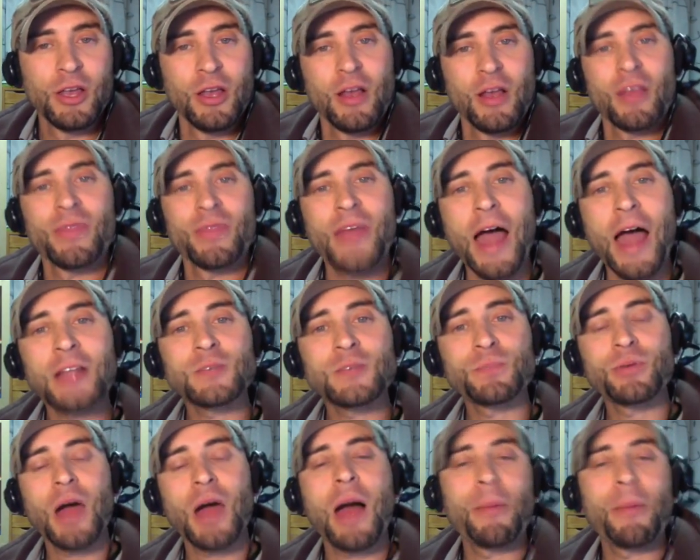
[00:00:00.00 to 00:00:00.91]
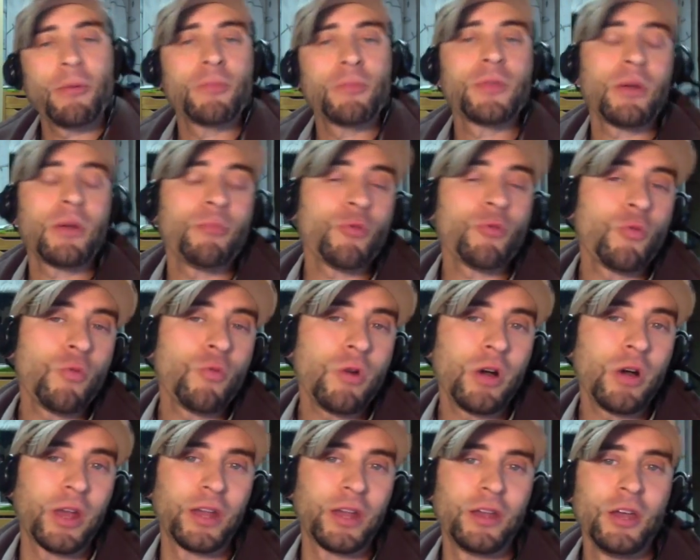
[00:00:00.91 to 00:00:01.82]
That's problem number
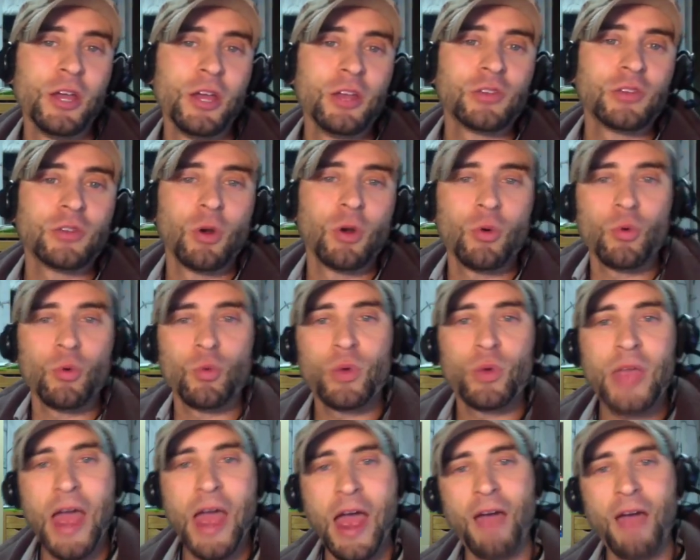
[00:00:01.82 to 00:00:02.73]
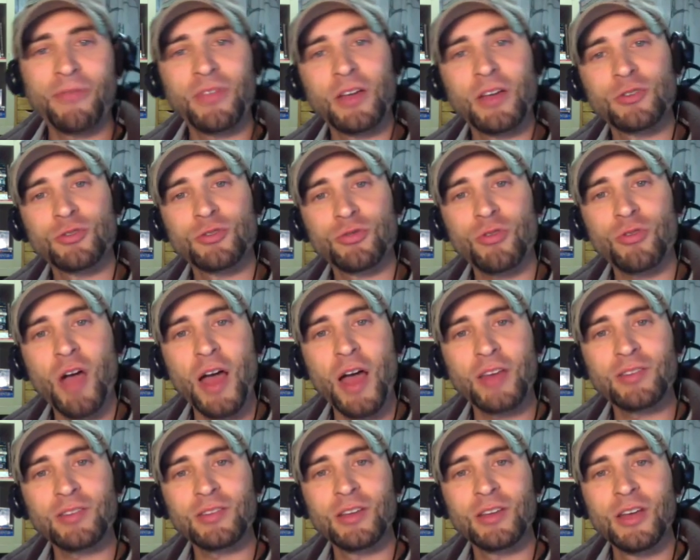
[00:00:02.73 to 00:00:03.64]
one. So we have to
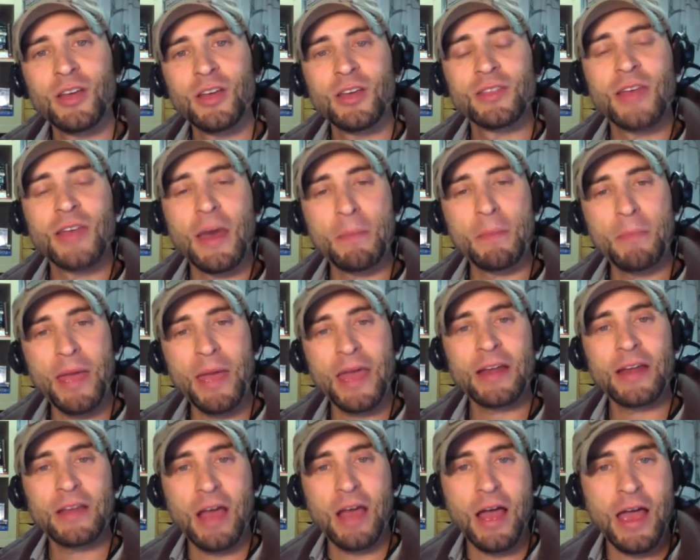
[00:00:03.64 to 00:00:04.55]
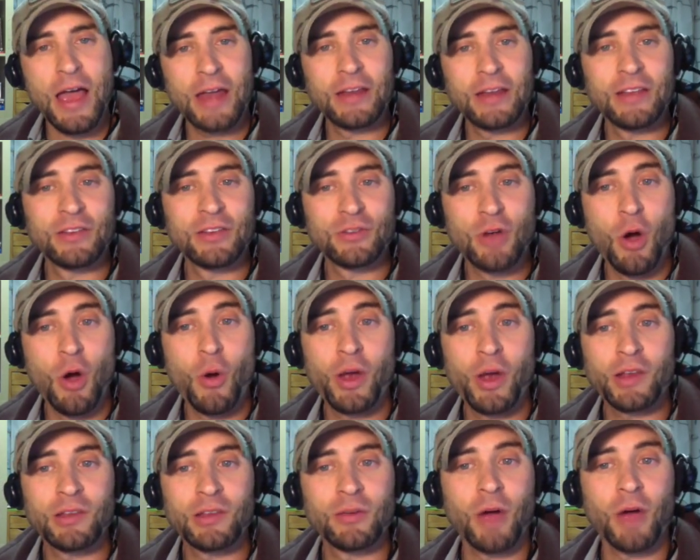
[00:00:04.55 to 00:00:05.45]
trust that mankind is
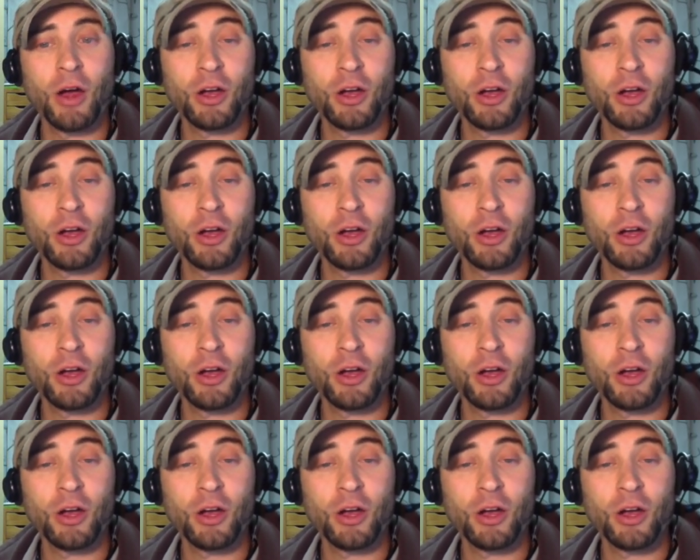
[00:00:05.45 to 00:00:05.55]
going to,